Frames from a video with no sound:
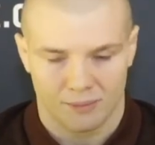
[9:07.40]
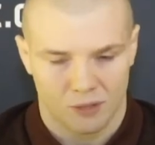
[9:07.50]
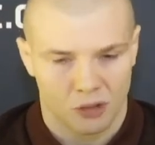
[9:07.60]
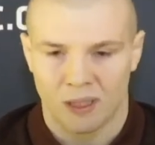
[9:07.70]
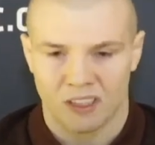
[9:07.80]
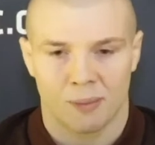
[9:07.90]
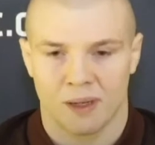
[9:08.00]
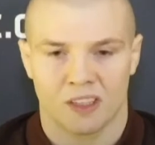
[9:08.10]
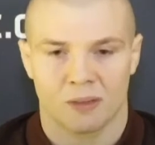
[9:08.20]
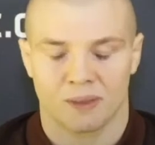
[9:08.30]
do my
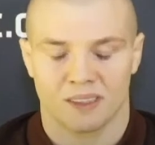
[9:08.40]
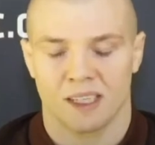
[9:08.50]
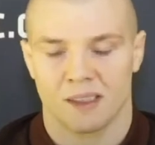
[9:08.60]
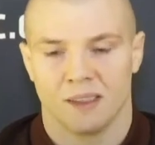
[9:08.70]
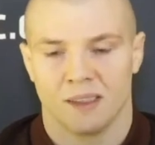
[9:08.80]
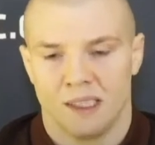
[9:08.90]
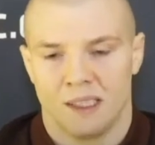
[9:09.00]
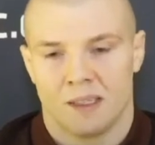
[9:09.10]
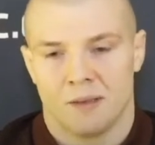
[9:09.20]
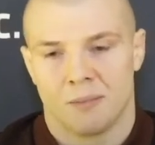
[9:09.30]
job at 100%.
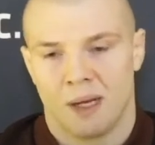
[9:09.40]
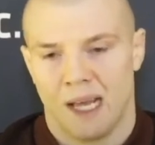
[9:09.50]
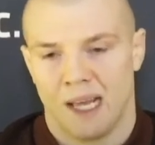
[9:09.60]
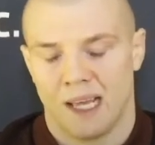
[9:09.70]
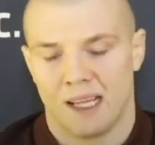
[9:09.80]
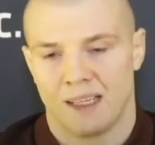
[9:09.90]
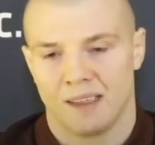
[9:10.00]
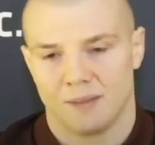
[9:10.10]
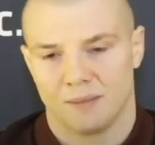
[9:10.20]
But